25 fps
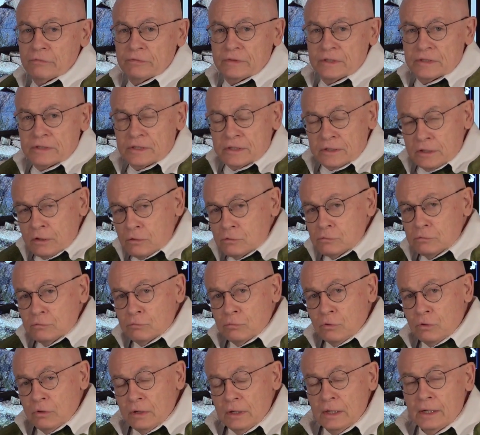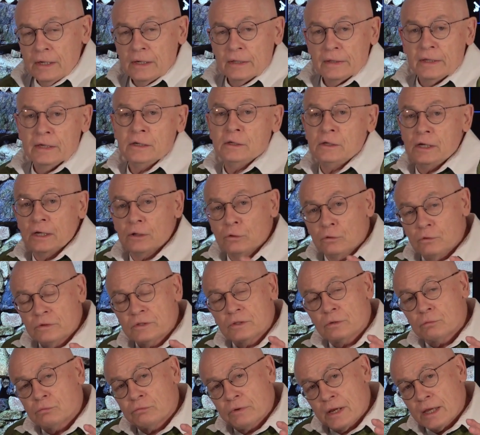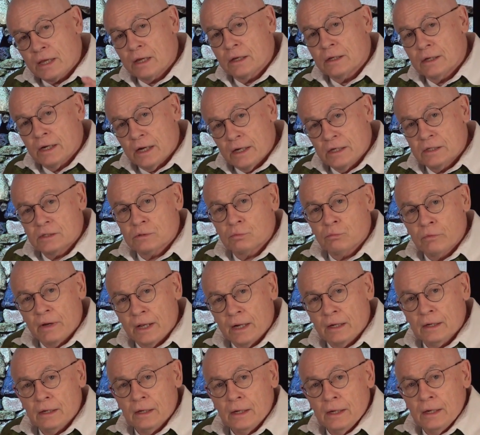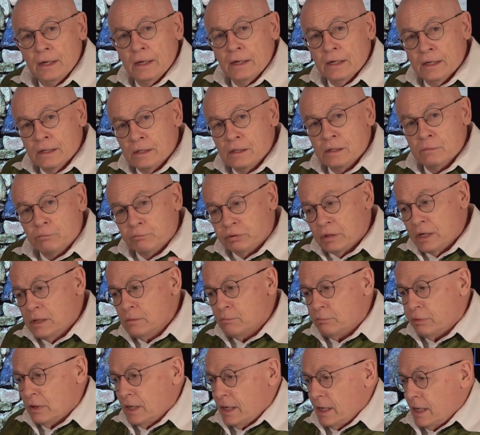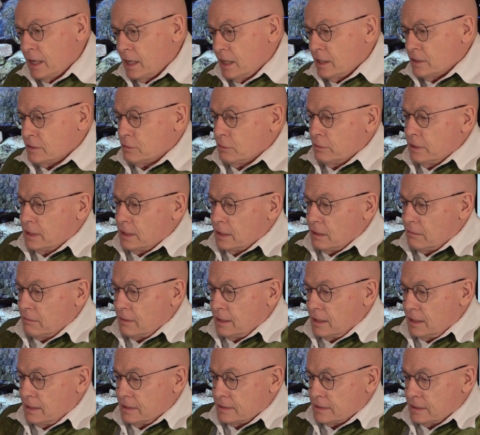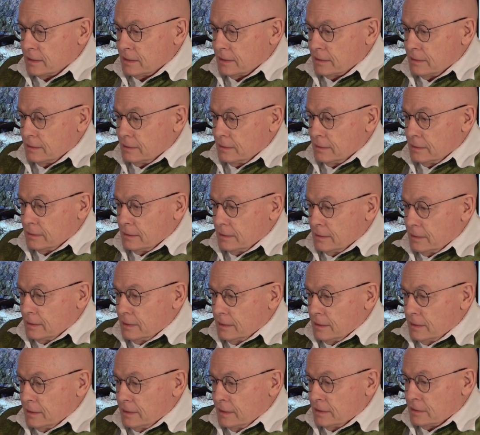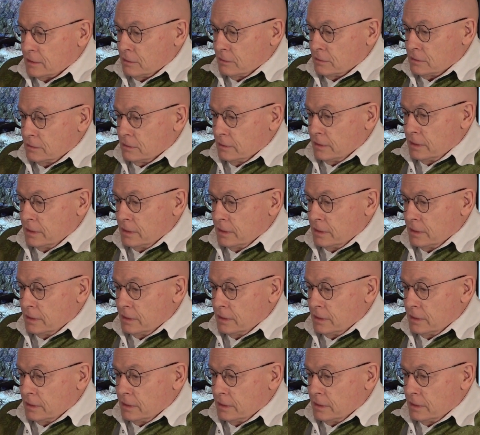of the stone wall that you can also recognize well in the print by Hasui Kawase. Let's go to